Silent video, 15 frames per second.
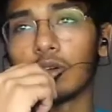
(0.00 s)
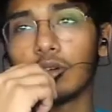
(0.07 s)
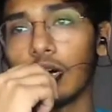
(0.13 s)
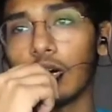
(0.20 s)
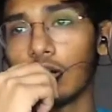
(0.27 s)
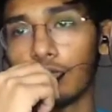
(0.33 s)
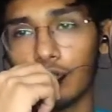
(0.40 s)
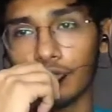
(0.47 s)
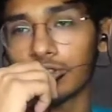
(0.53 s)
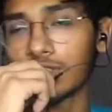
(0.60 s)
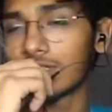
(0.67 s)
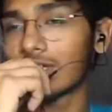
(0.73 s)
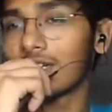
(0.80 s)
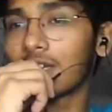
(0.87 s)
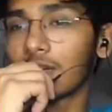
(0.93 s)
For
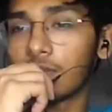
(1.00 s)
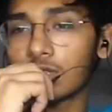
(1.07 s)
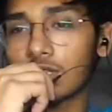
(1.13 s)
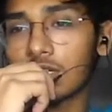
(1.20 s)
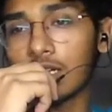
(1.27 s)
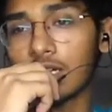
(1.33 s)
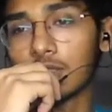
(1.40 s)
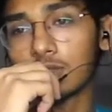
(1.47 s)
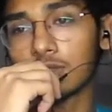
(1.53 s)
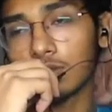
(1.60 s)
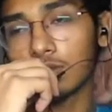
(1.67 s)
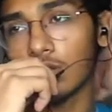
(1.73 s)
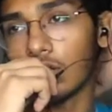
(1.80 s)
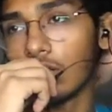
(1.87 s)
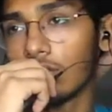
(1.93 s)
physical chemistry, I used to
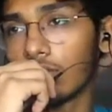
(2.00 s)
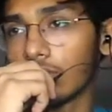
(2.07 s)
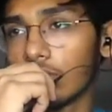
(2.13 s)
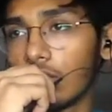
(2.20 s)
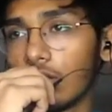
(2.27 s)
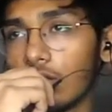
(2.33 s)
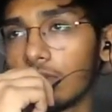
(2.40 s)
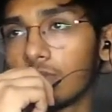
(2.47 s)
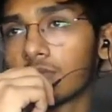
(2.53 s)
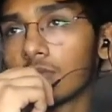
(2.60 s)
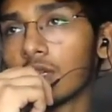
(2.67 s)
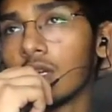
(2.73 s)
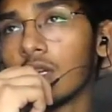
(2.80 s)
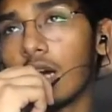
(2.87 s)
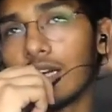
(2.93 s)
solve,
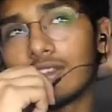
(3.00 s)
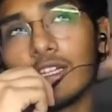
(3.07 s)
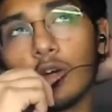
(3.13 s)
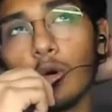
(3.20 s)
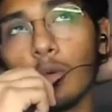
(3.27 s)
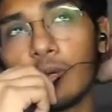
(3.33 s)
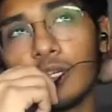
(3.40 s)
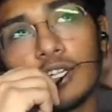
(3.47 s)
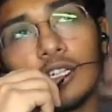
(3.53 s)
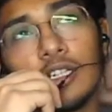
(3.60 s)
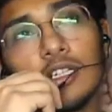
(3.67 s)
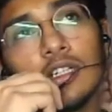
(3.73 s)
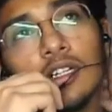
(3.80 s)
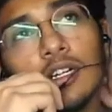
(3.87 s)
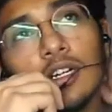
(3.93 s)
I think, OP
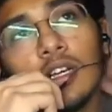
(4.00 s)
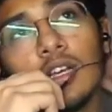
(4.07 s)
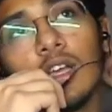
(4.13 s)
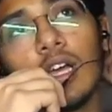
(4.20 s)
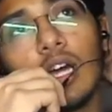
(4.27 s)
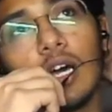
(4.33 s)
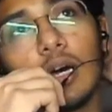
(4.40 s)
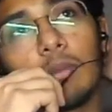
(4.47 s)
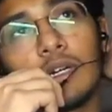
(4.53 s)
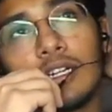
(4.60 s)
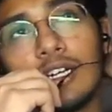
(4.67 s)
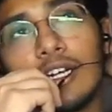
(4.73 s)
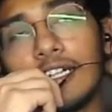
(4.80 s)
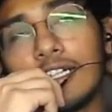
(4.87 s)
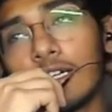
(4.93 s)
Tandon. But
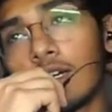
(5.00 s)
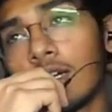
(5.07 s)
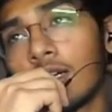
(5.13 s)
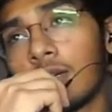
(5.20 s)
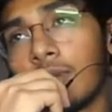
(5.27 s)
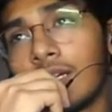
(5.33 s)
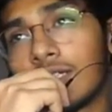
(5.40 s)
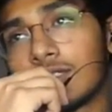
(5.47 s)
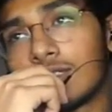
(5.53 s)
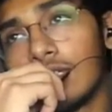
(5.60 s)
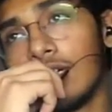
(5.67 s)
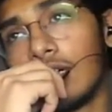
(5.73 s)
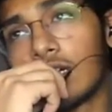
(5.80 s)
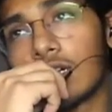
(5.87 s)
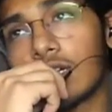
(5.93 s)
later on, this
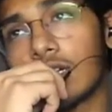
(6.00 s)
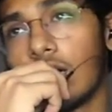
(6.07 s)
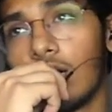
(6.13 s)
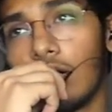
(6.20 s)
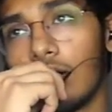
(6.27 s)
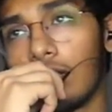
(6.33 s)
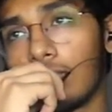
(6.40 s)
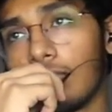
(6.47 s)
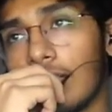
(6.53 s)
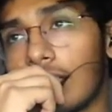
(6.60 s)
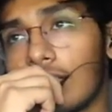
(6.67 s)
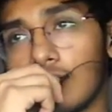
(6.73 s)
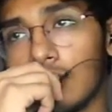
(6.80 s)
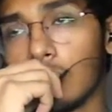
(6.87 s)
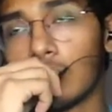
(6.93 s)
sir,
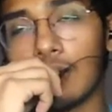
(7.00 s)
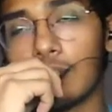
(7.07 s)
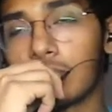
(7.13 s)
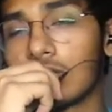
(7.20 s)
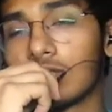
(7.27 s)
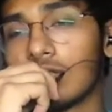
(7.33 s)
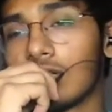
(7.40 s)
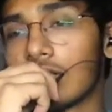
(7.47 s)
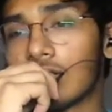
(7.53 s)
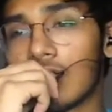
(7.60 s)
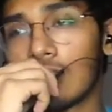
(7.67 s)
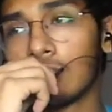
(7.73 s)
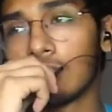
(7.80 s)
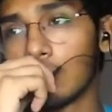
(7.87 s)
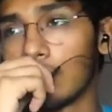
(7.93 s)
new chemistry sir
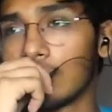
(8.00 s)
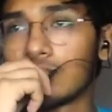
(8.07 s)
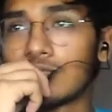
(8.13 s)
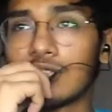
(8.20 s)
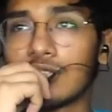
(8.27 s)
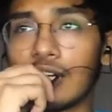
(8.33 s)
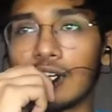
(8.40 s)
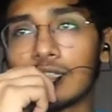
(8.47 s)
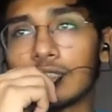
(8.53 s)
came towards the end.